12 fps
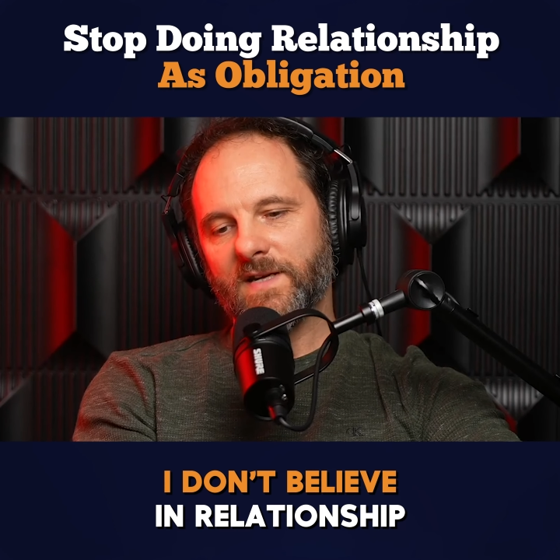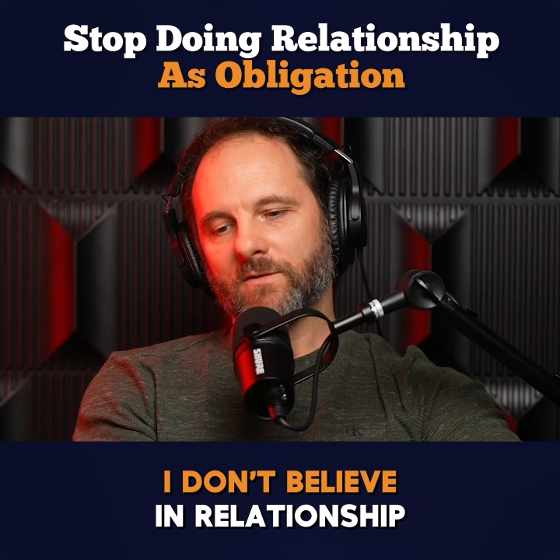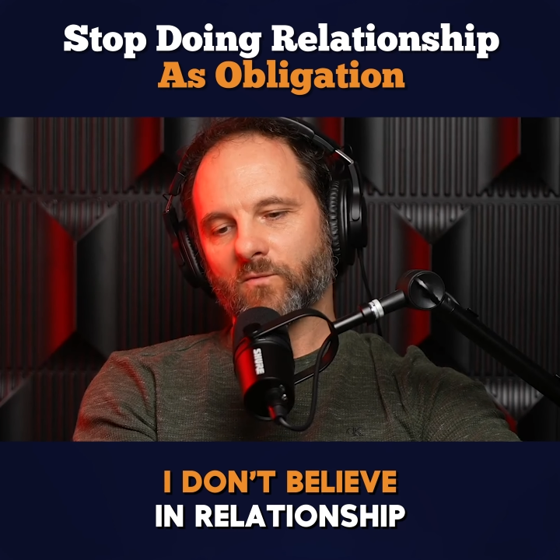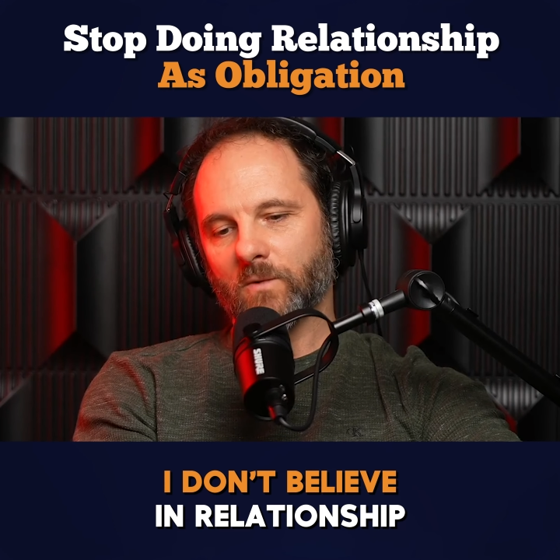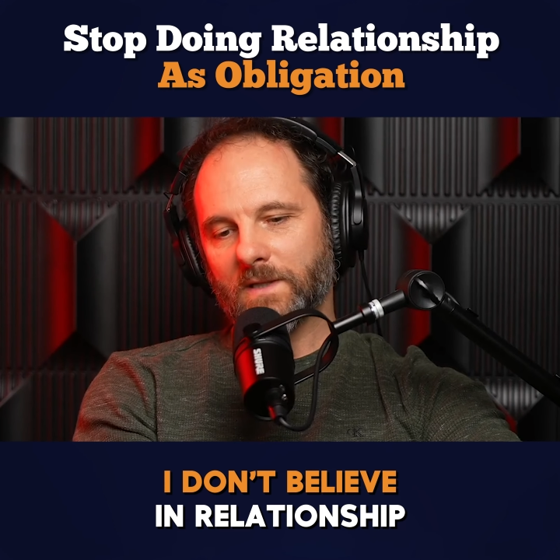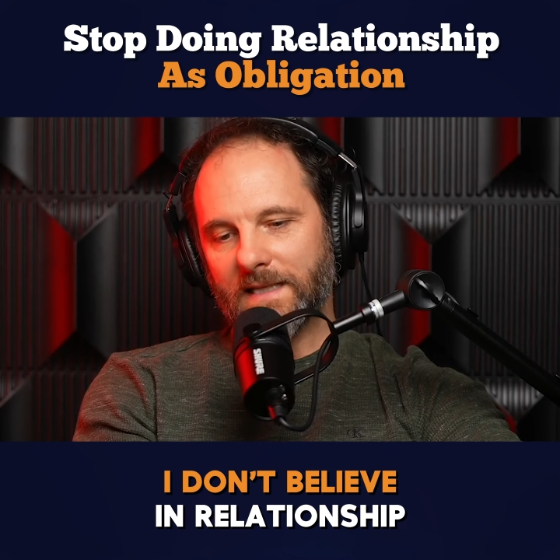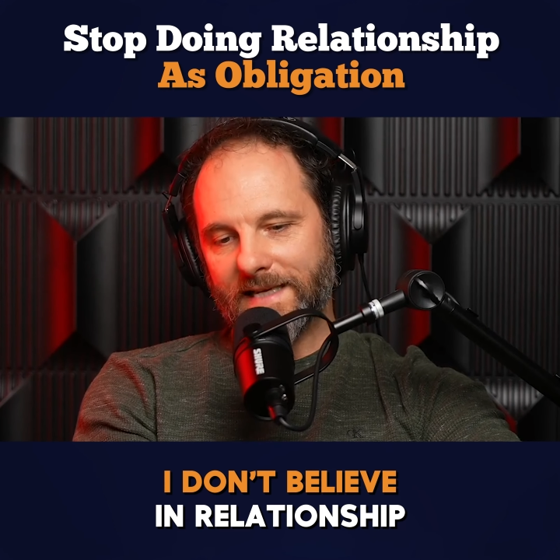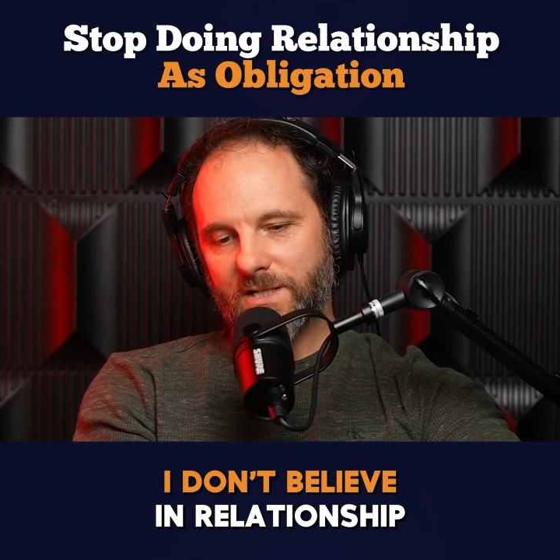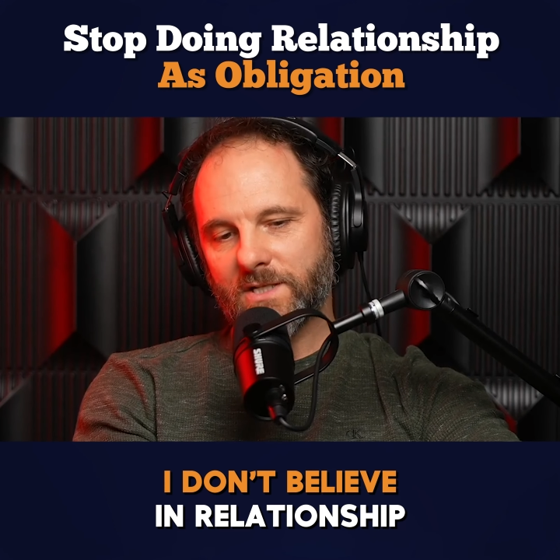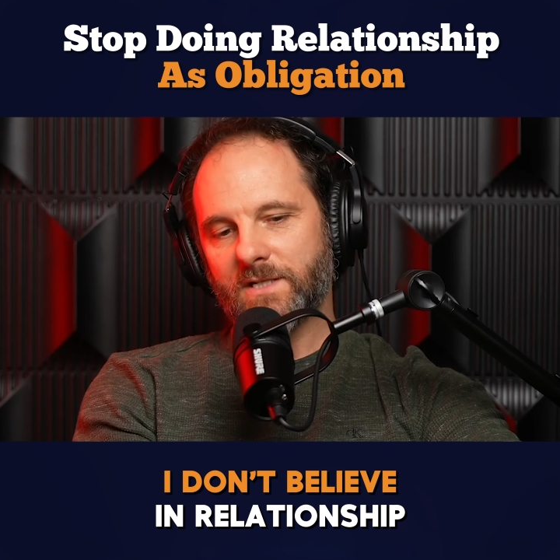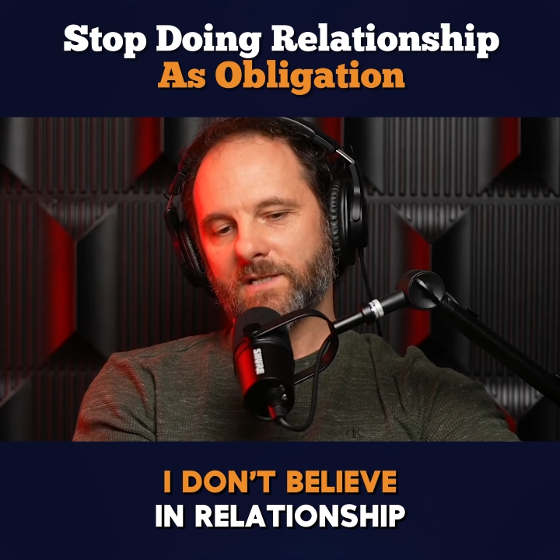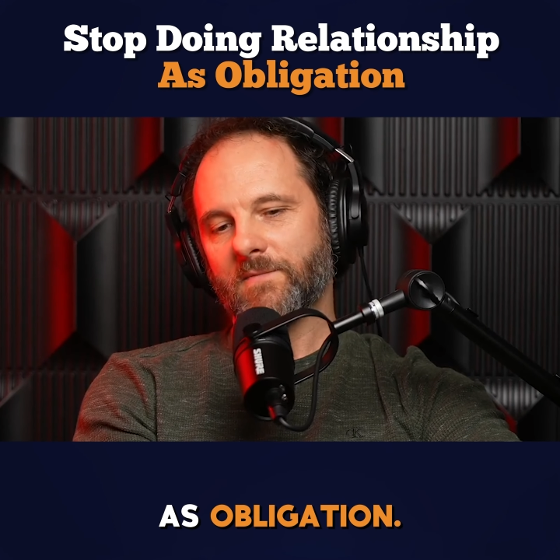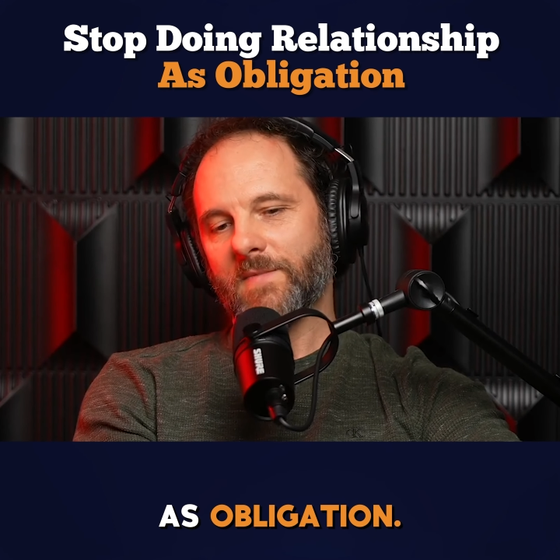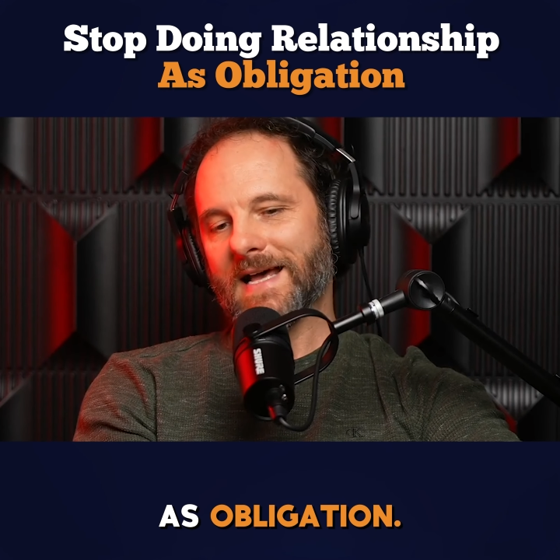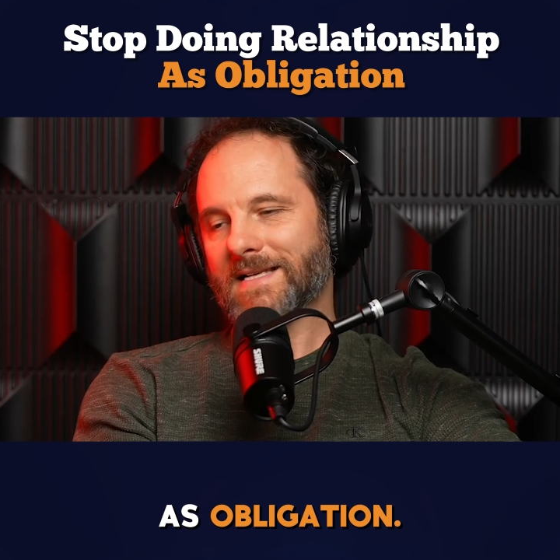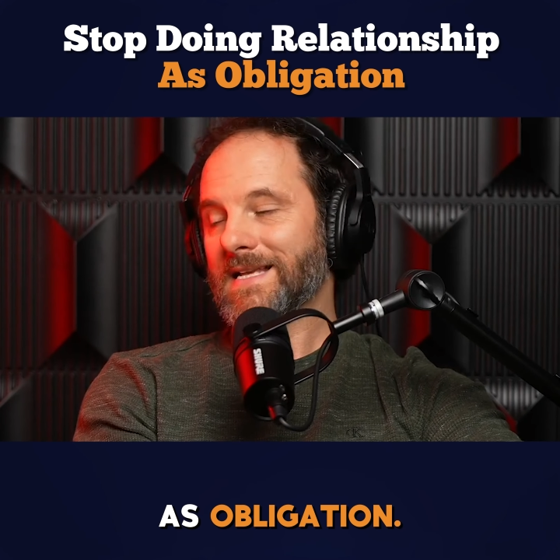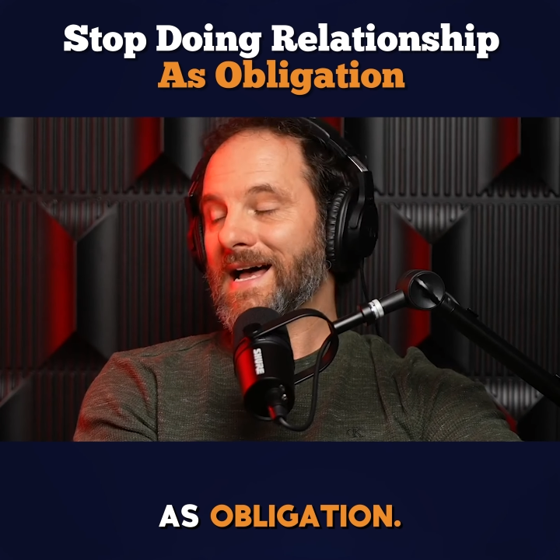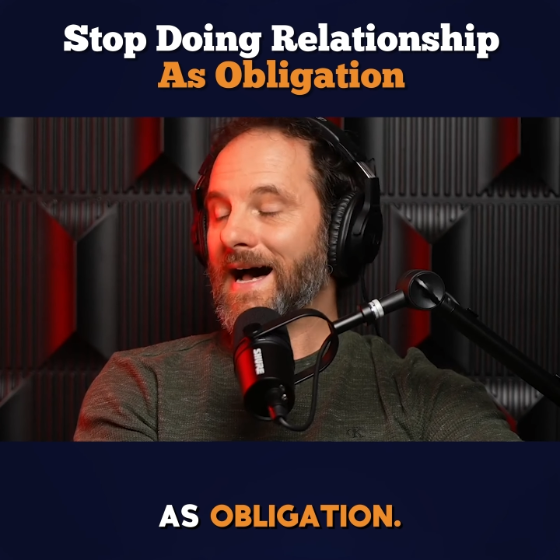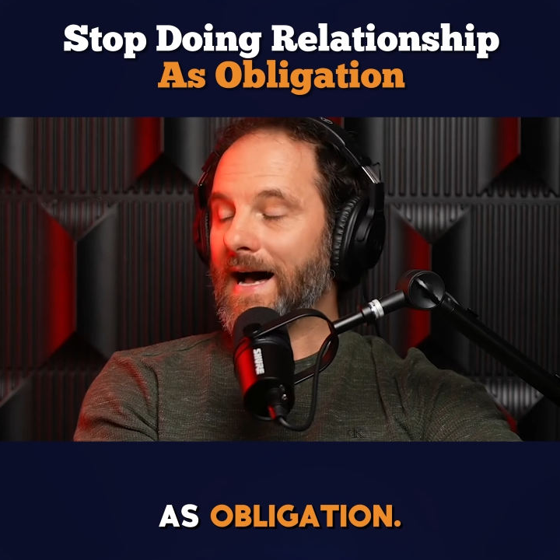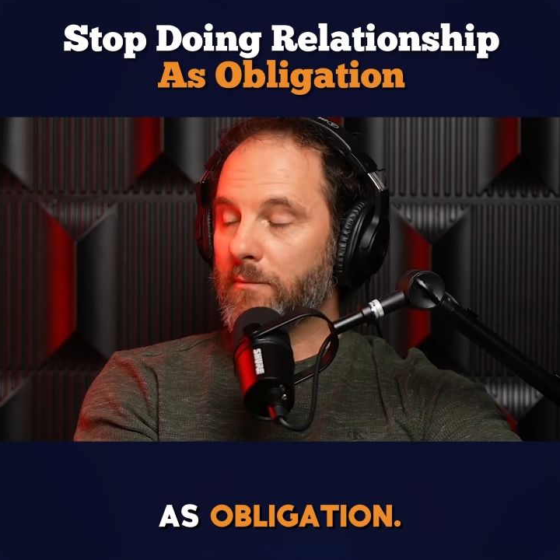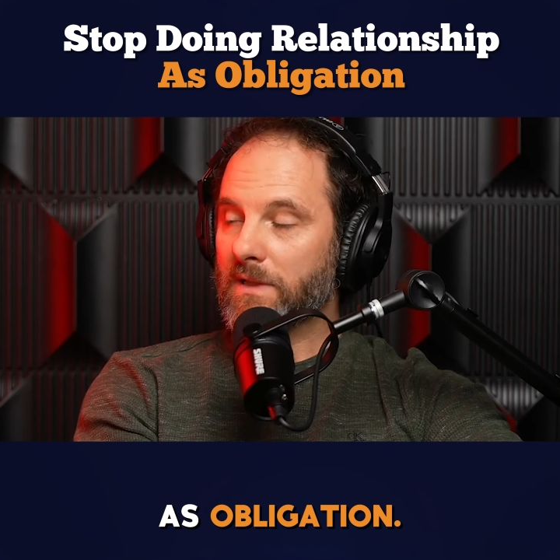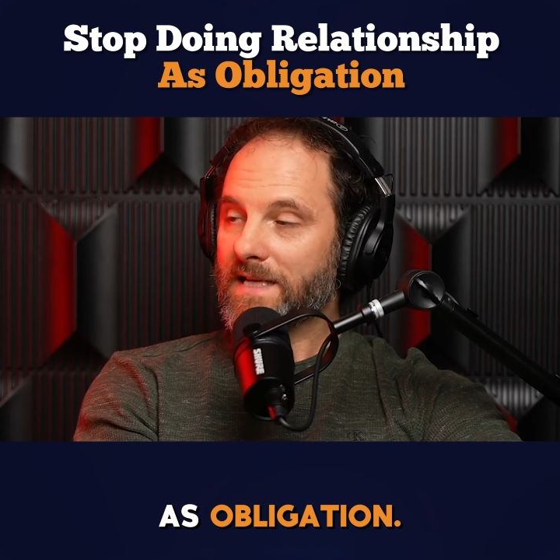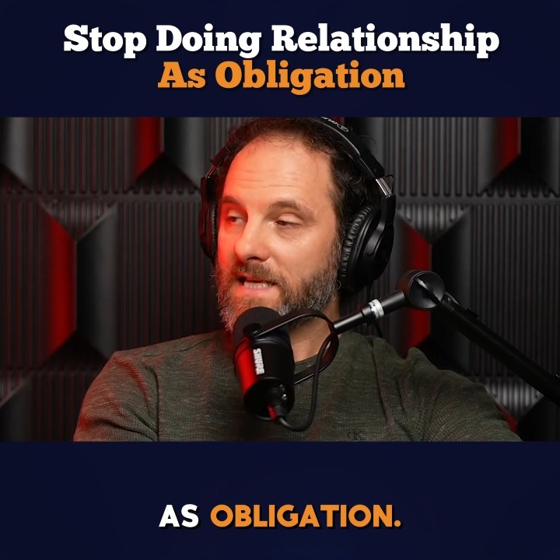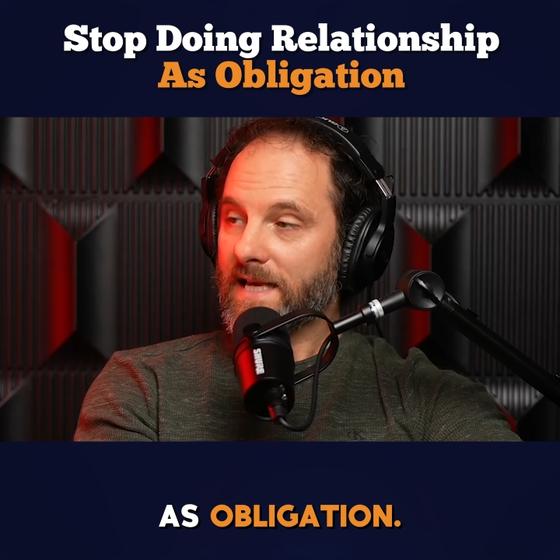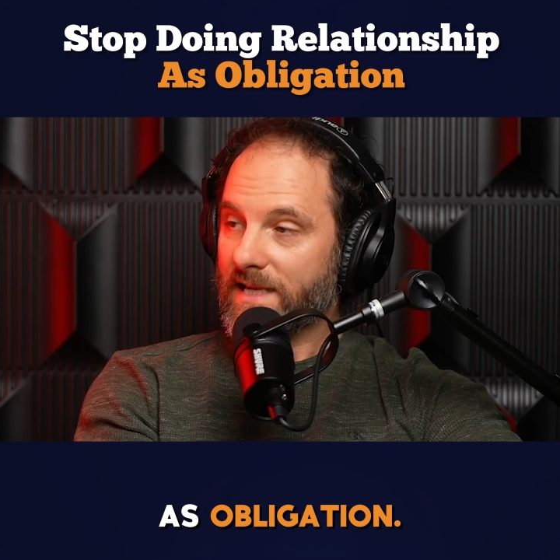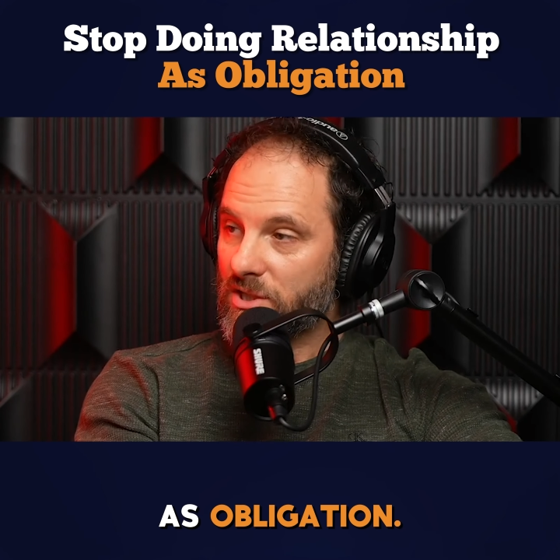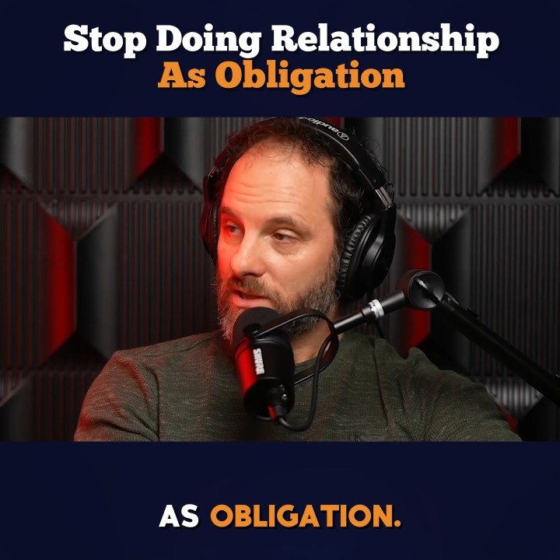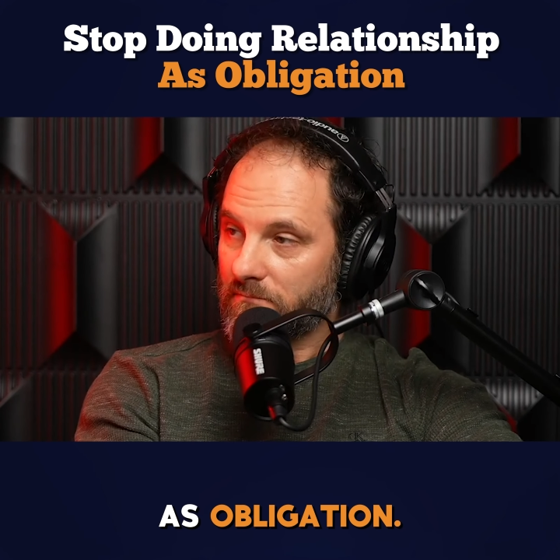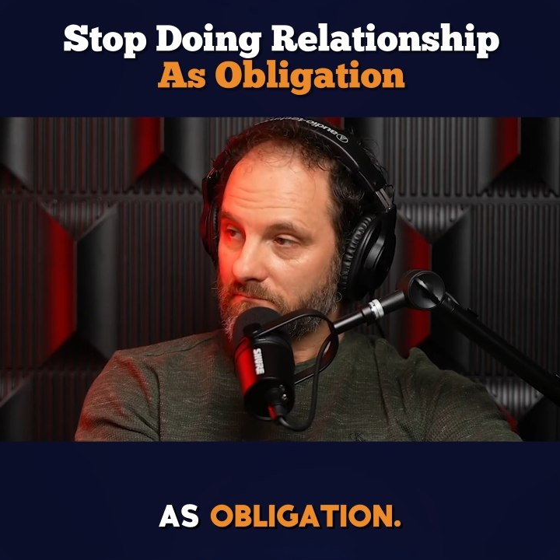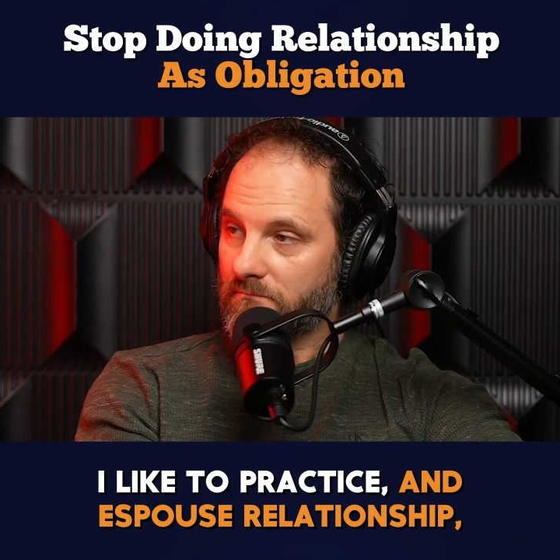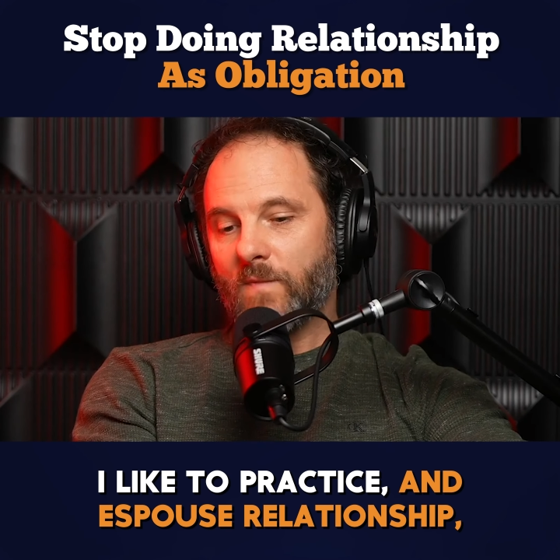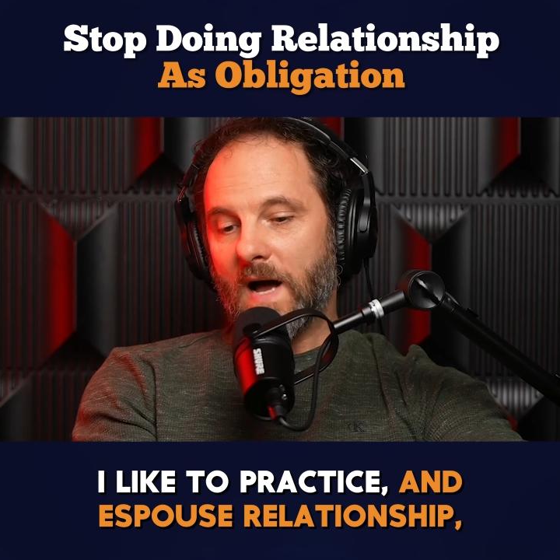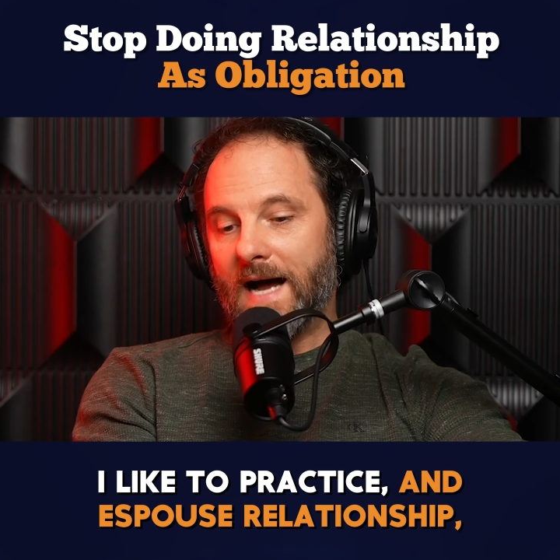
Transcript: in relationship as obligation.